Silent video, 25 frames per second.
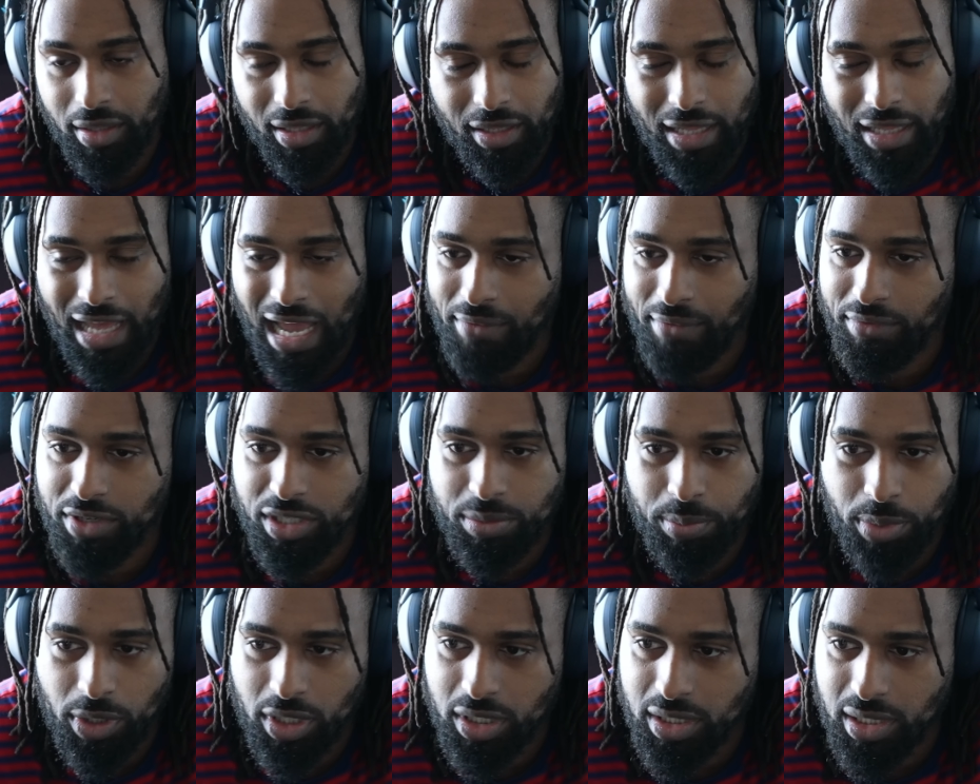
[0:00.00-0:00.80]
The
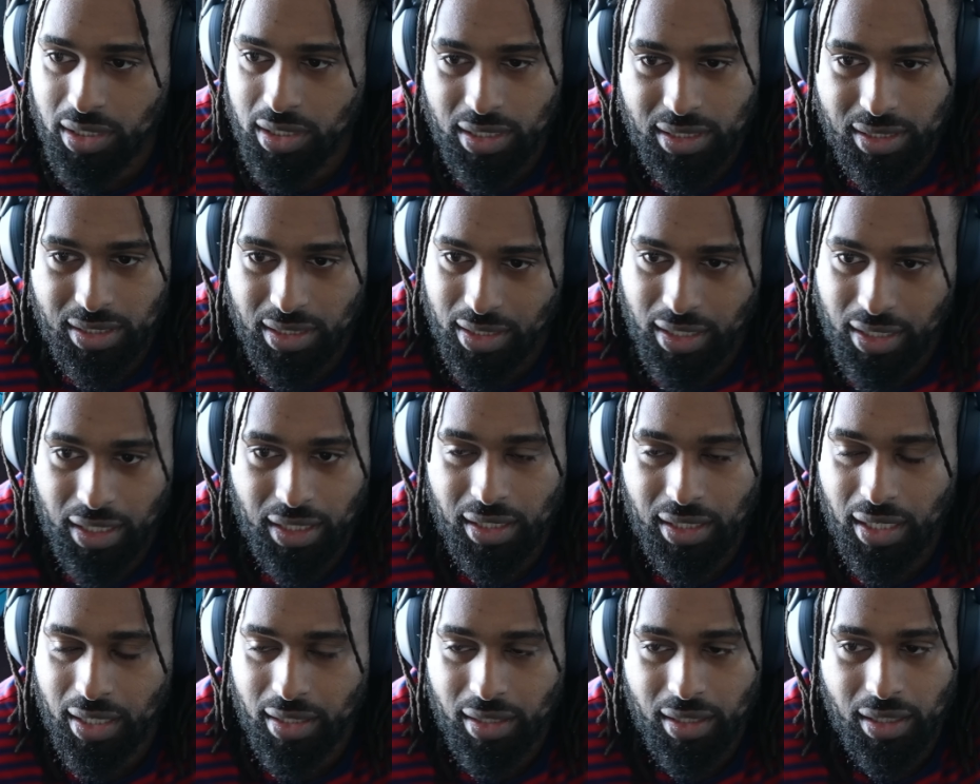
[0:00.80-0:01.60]
average person doesn't think
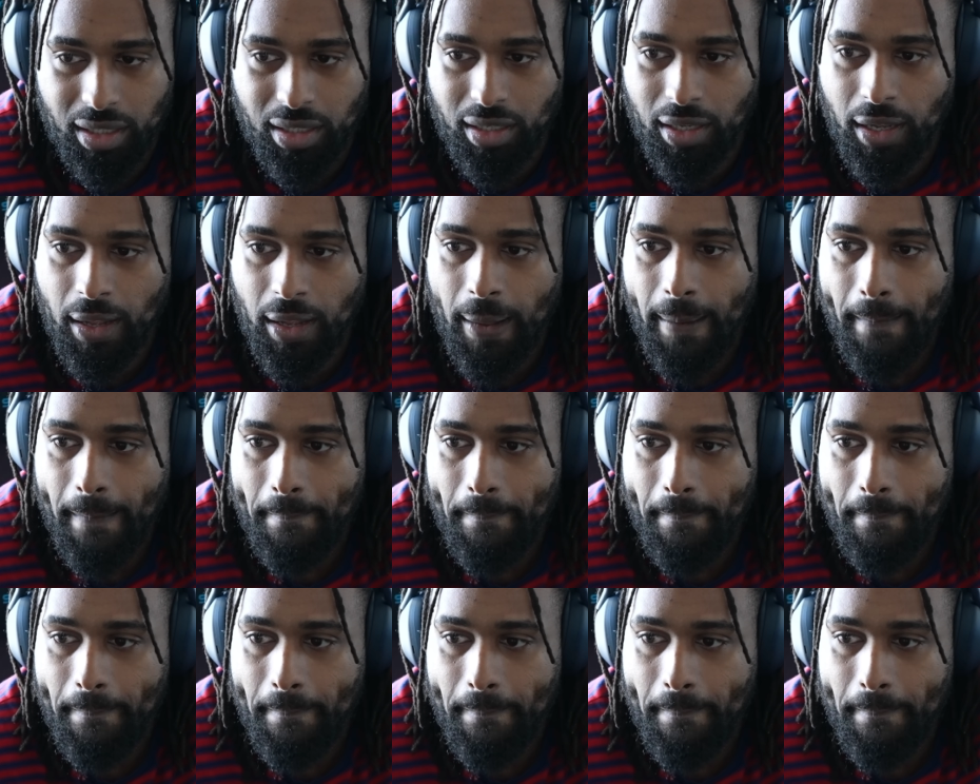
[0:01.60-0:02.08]
like that.